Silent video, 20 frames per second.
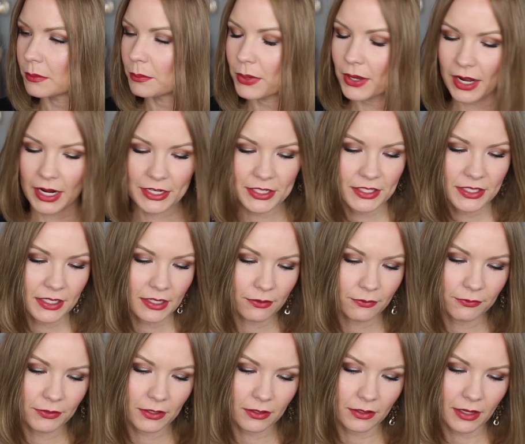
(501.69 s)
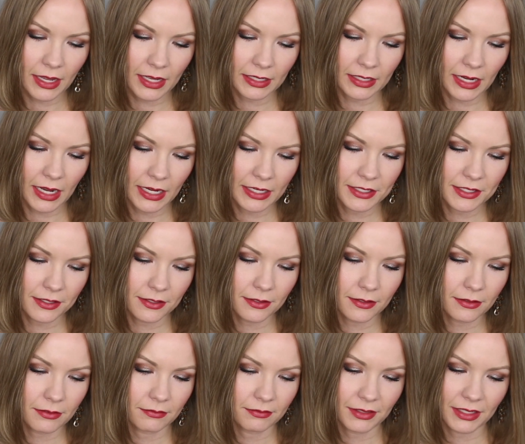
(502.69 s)
But I did feel like I
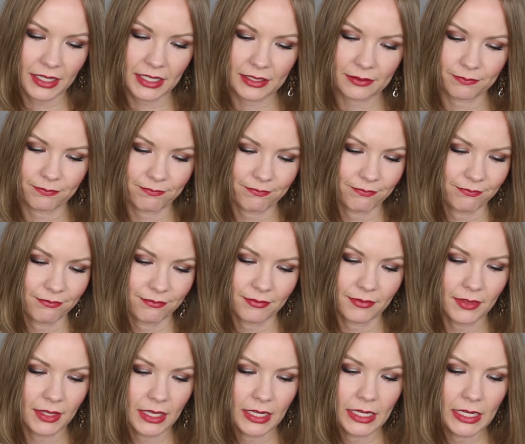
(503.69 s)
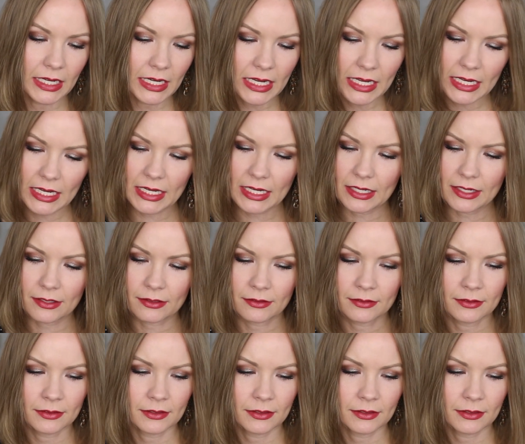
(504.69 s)
didn't like need